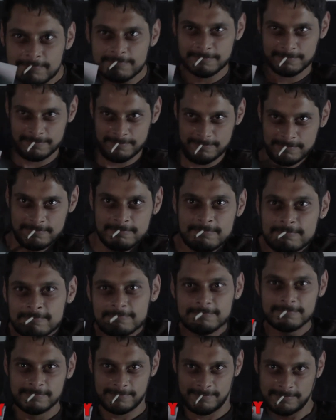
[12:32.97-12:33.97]
I still
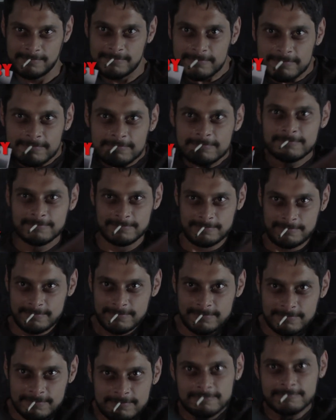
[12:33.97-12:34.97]
haven't got something that
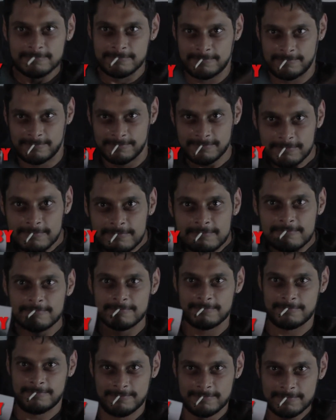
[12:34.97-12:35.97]
rhymes with that.
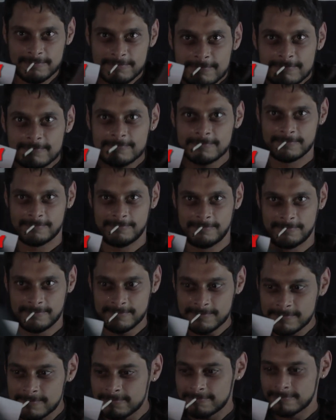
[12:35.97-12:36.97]
Uh, right
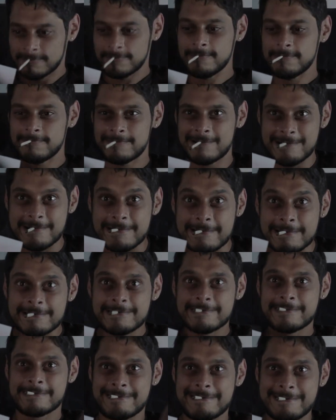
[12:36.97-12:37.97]
here, right, right
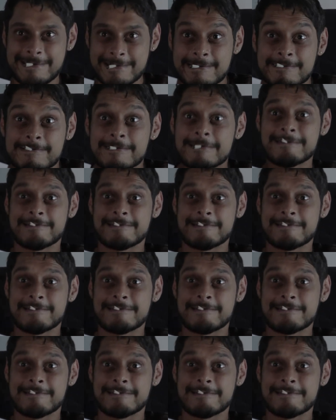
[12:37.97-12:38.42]
now. now.